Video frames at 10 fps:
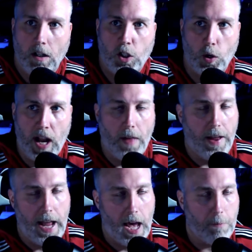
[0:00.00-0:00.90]
So now
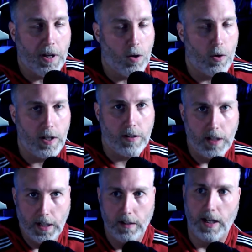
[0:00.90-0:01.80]
that happy noise
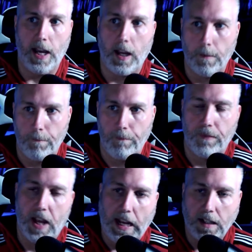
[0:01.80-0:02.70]
is
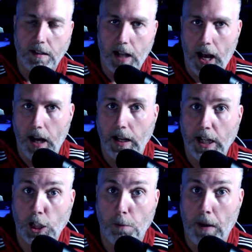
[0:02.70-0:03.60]
a sad,
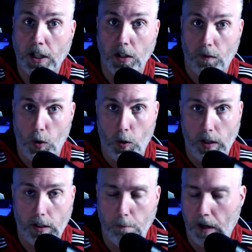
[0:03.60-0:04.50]
expensive
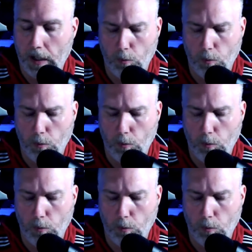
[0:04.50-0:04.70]
noise. But